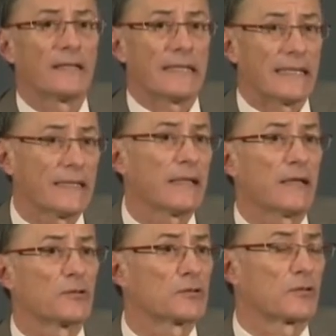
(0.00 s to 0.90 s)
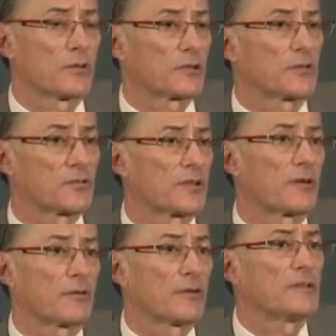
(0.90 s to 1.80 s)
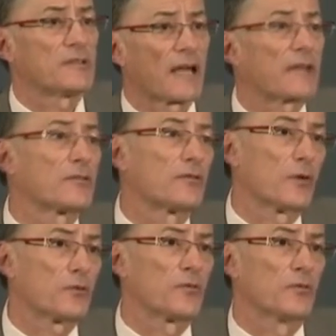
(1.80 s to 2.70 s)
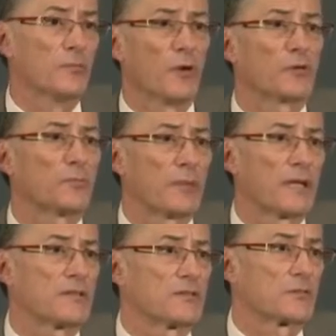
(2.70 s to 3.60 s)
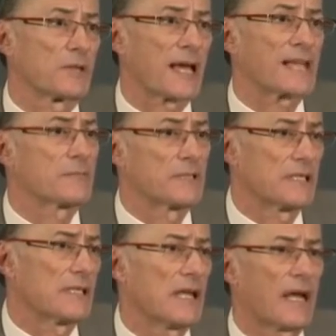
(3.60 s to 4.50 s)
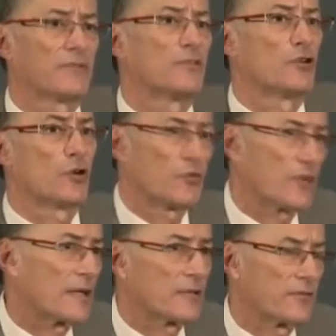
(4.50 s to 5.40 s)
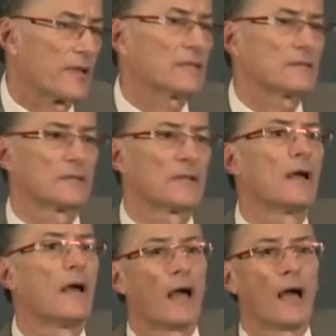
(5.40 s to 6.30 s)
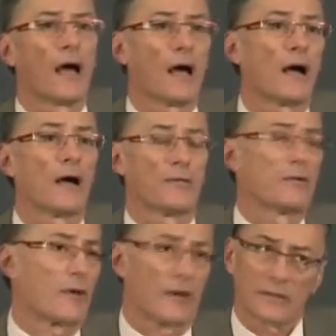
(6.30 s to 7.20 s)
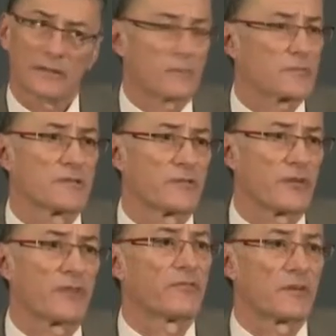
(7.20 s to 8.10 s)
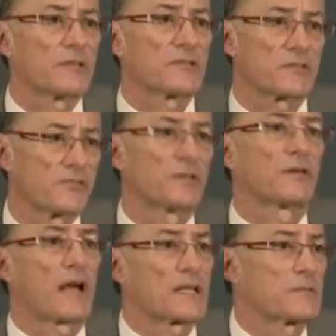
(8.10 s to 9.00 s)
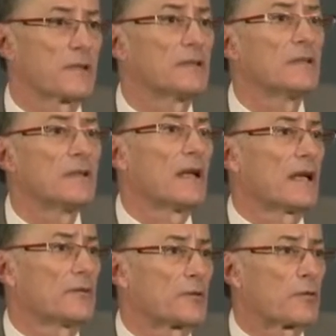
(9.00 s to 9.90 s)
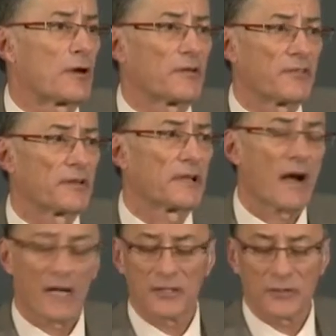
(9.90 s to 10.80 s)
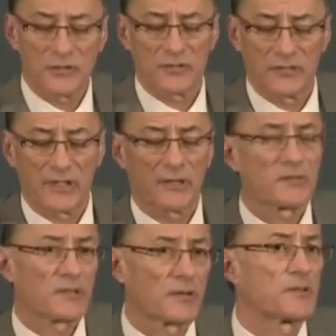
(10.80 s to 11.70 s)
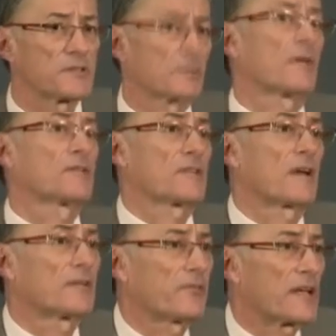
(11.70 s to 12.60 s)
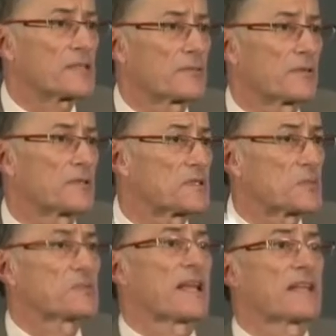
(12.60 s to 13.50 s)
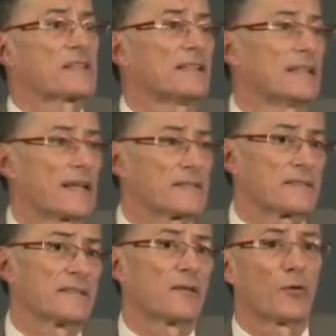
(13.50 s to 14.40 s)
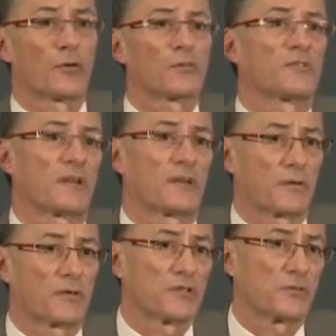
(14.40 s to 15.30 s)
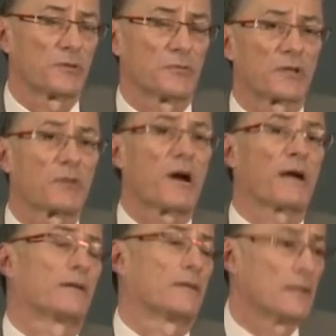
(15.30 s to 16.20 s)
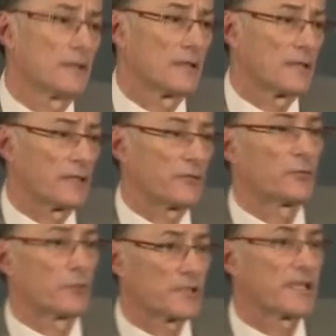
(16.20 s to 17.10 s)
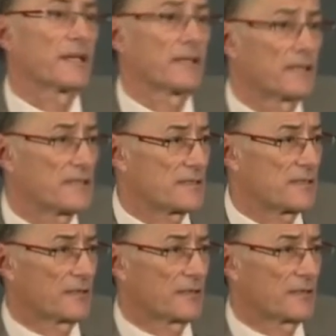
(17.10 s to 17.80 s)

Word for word: The inhaled corticosteroids at the doses most patients with asthma need have no side effects. There are exceptions. If you have very severe asthma and require very high doses of inhaled steroids, there are side effects, but they're substantially less than the oral steroids you would require if you weren't taking these